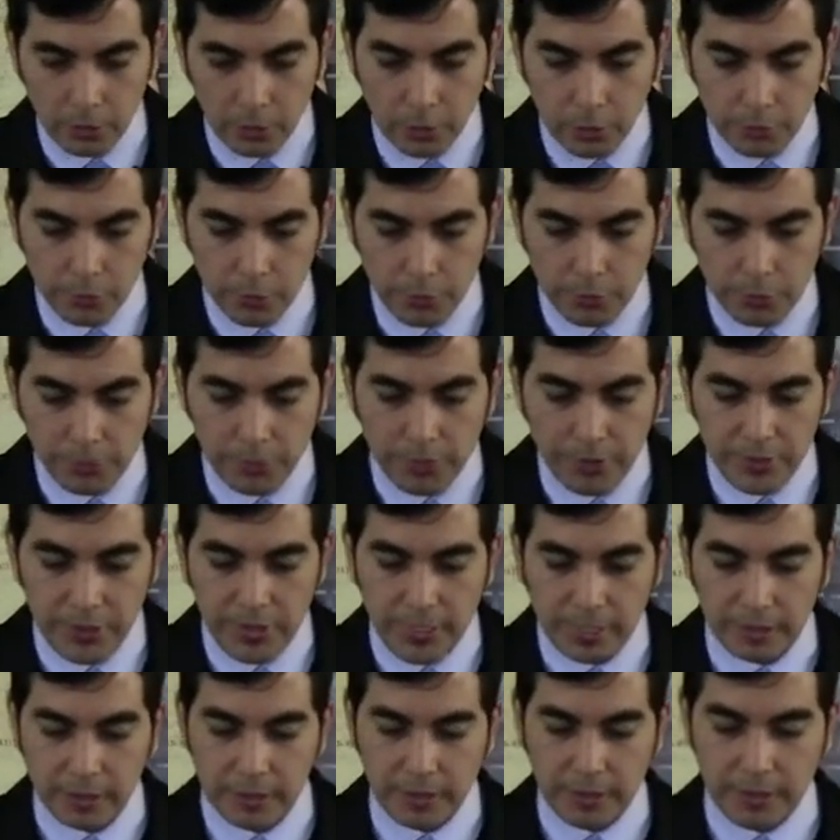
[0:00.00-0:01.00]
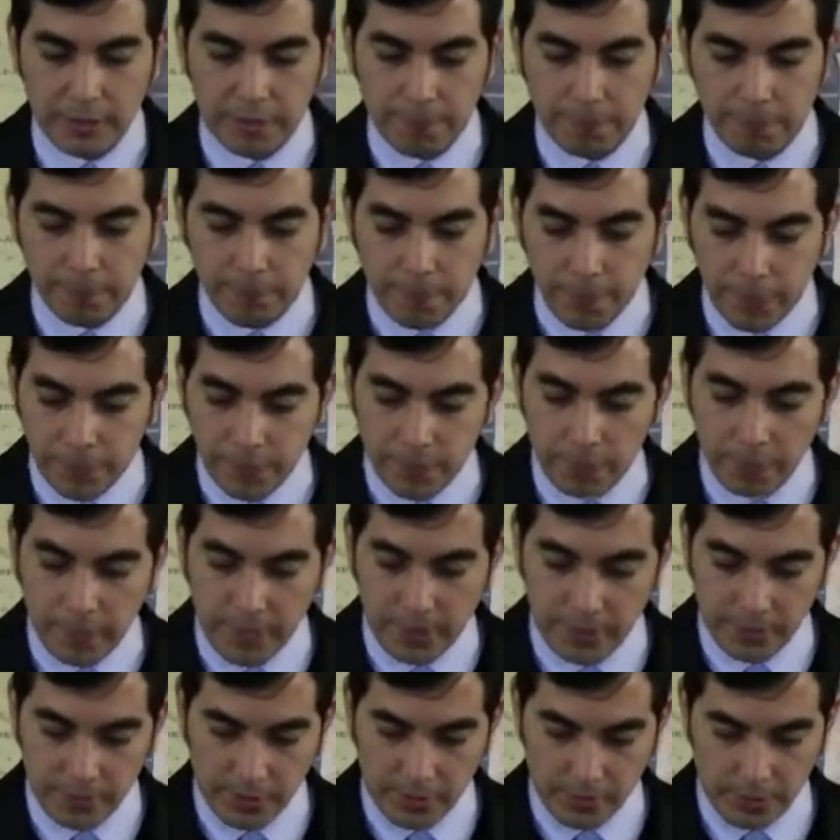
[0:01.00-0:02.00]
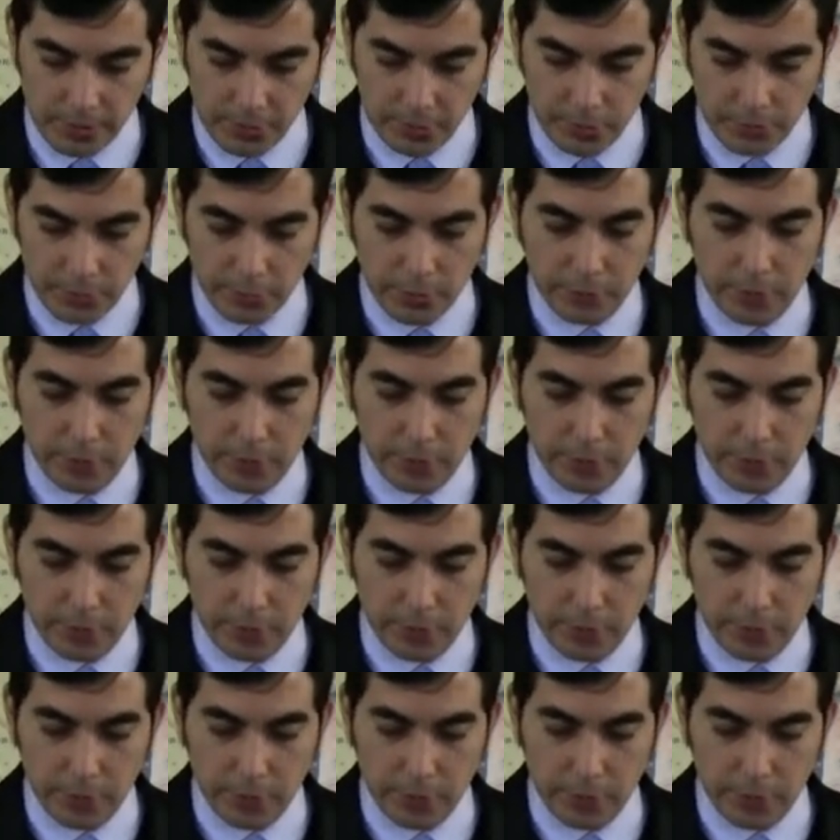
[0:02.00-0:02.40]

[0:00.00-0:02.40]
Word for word: Those who rejected the first message